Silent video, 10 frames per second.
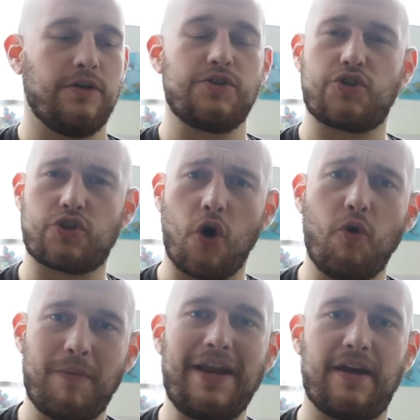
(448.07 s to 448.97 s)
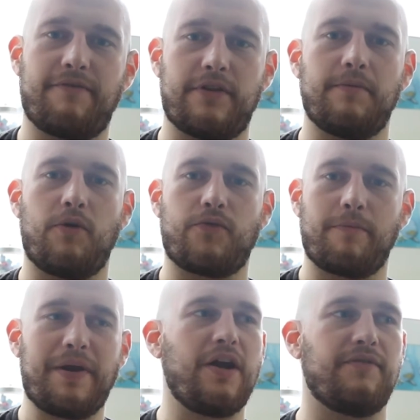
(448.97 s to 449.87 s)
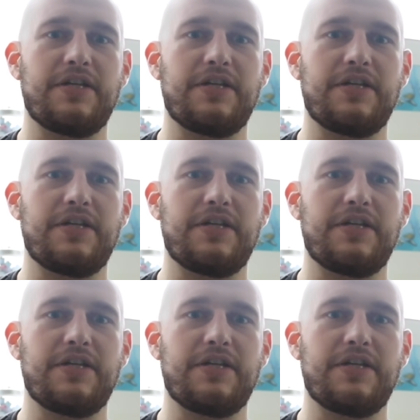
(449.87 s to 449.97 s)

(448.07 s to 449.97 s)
so many of them over a period of